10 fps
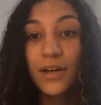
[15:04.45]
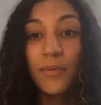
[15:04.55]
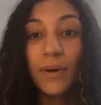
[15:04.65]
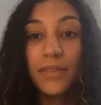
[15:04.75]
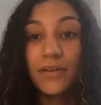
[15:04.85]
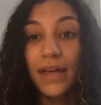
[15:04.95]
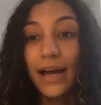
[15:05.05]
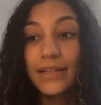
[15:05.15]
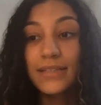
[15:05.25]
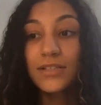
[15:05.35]
whether
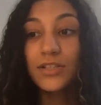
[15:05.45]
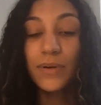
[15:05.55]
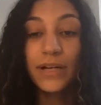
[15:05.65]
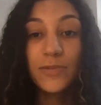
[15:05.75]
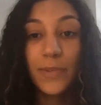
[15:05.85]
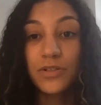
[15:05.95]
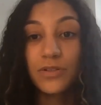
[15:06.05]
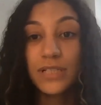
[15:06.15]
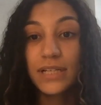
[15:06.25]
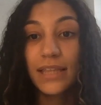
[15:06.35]
that's doing a
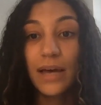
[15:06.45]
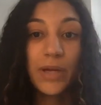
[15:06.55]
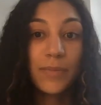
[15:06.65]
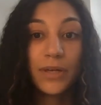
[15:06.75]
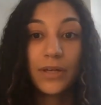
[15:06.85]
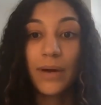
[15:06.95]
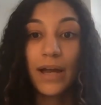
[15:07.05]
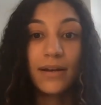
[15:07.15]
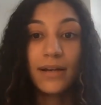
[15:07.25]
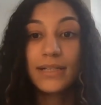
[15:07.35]
specialty that maybe you
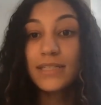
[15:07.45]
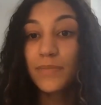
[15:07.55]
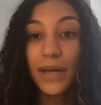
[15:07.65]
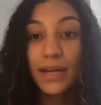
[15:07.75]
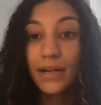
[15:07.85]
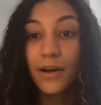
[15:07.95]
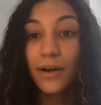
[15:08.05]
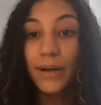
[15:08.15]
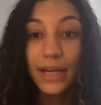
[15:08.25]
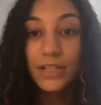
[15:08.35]
hadn't anticipated
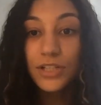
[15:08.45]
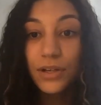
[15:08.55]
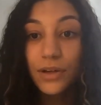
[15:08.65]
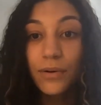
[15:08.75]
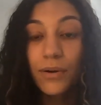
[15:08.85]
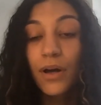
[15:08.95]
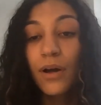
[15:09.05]
going into,